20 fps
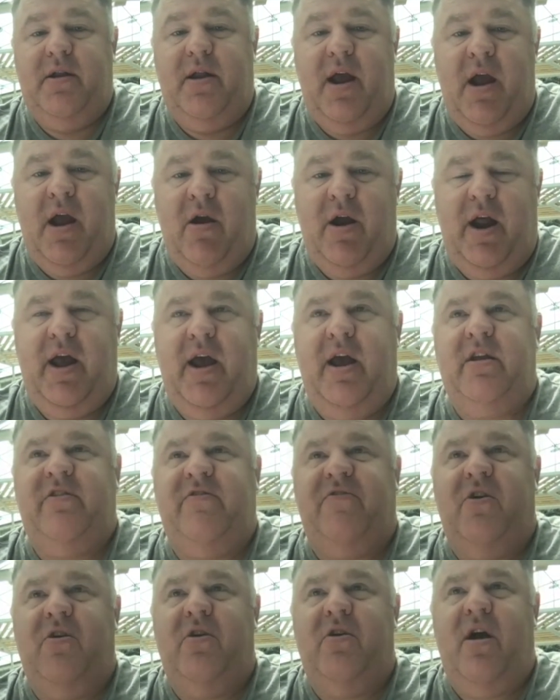Uh,
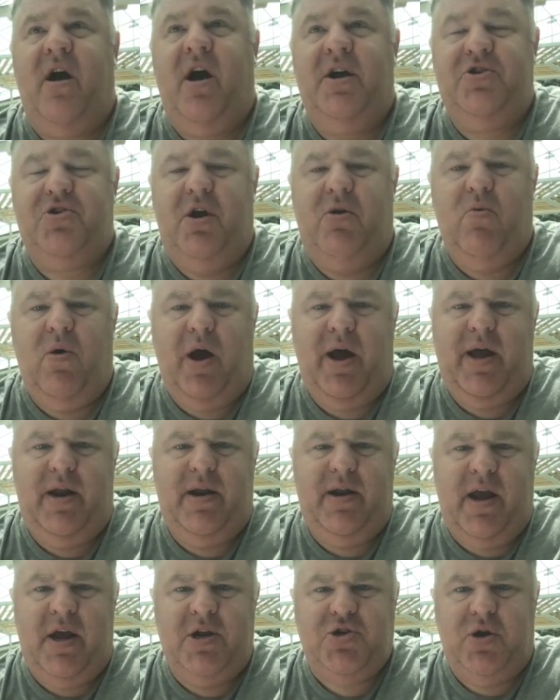Aaron Hansford,
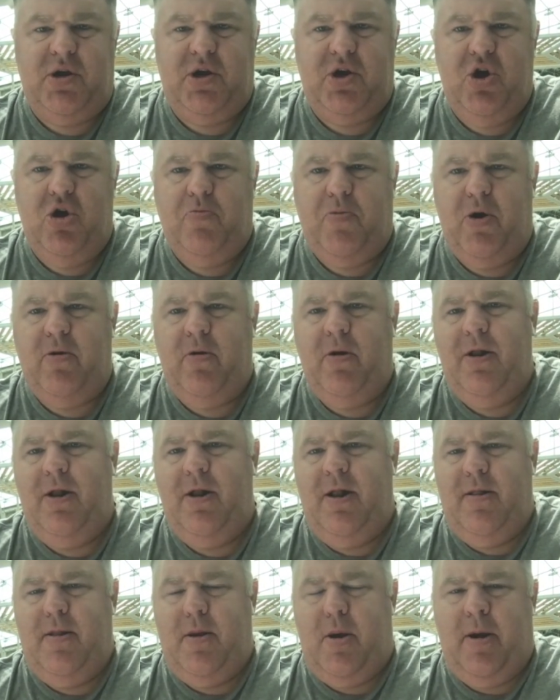Andre White, Edgerrin
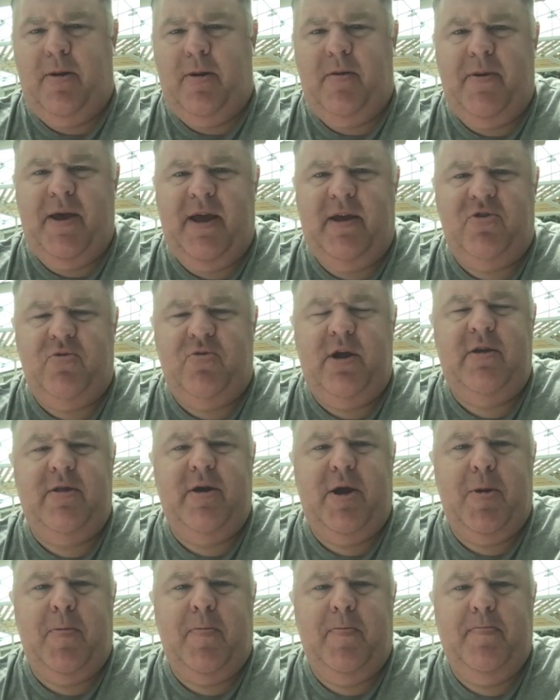Cooper are the
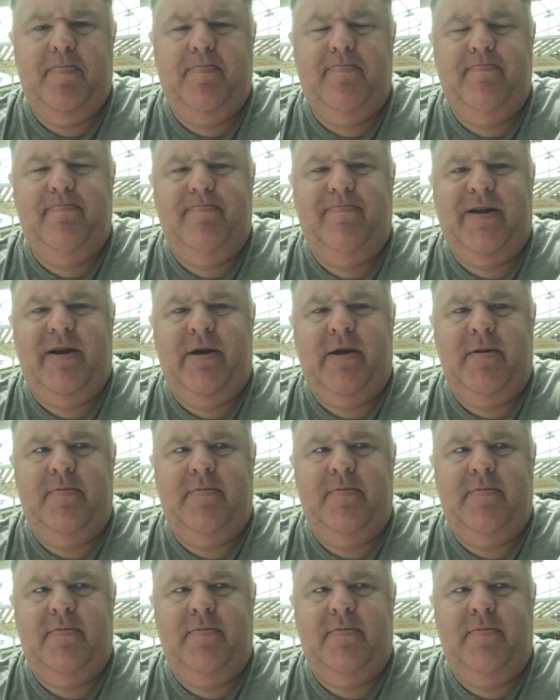big three there.